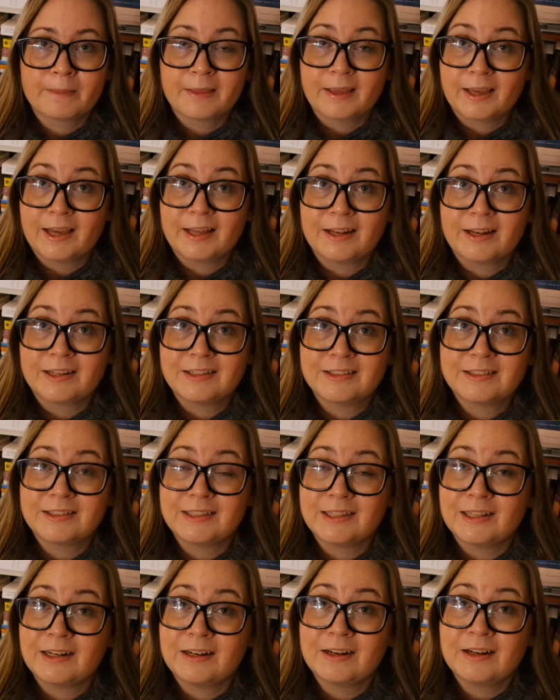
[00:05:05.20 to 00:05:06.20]
And I
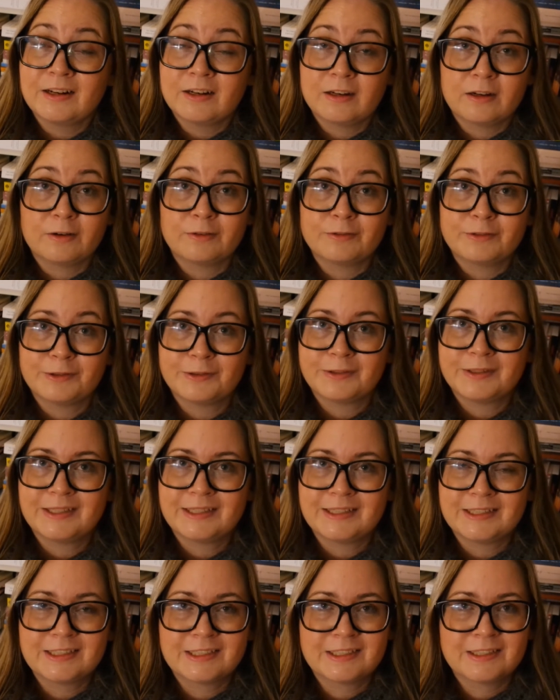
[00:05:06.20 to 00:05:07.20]
still love to
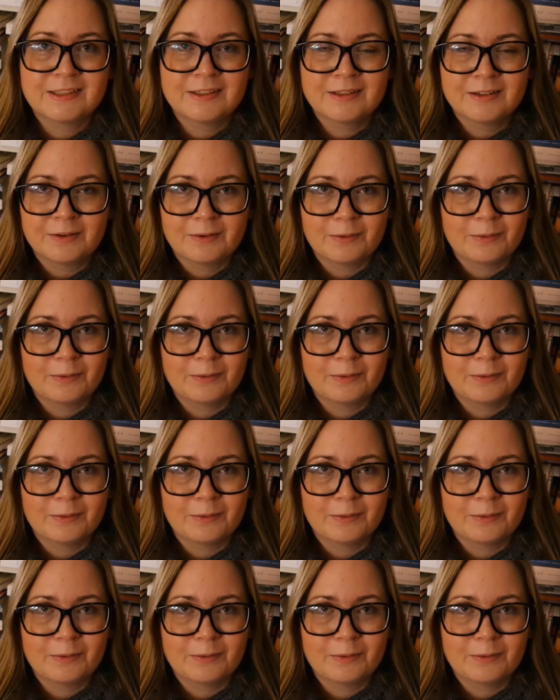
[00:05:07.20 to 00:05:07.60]
teach